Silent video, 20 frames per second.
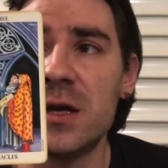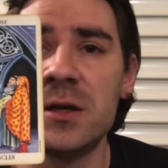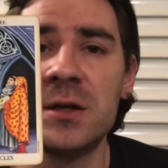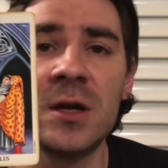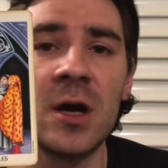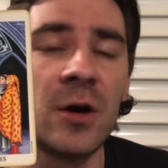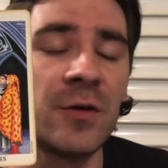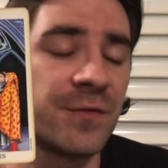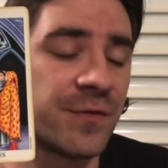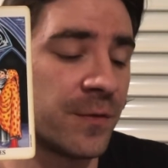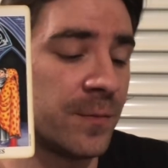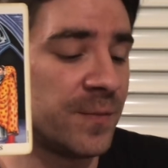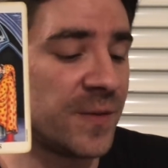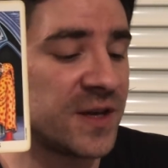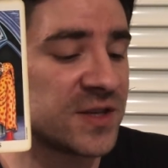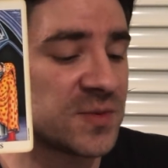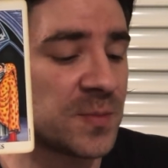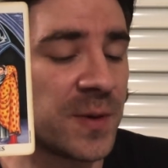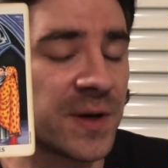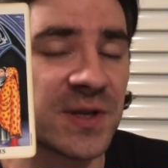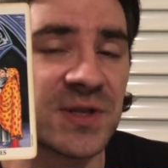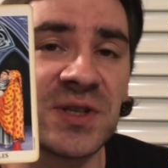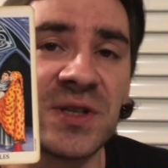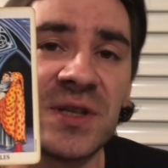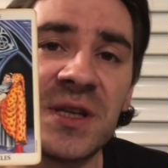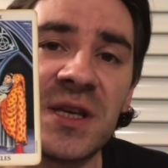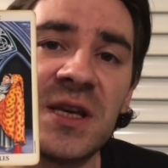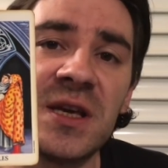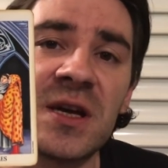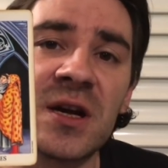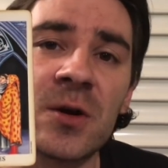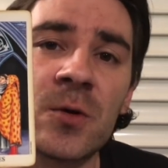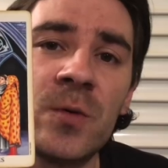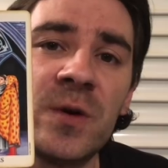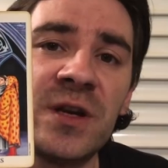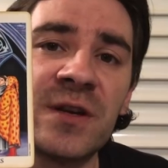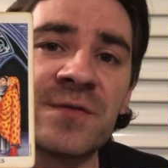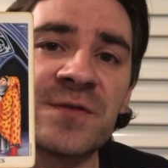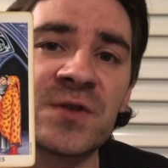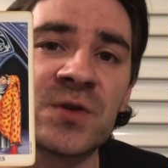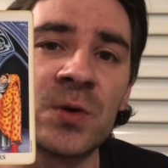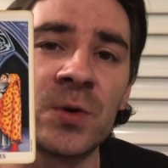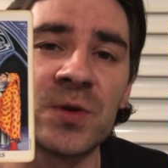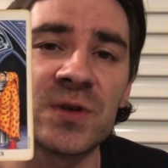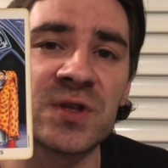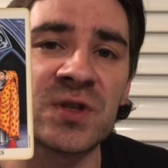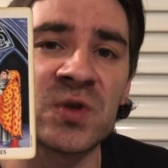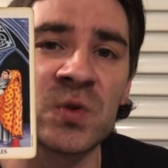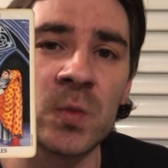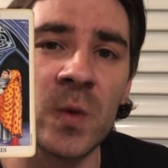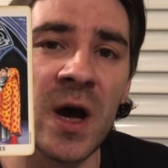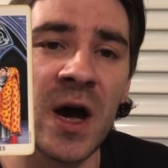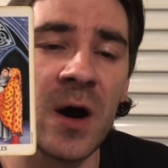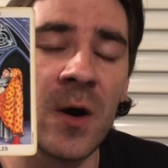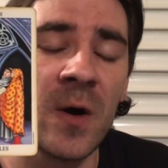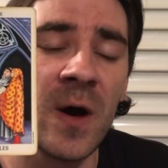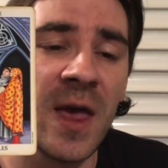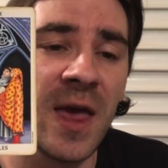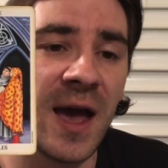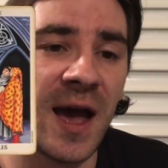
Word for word: you know, from this person here, Queen of Swords as well.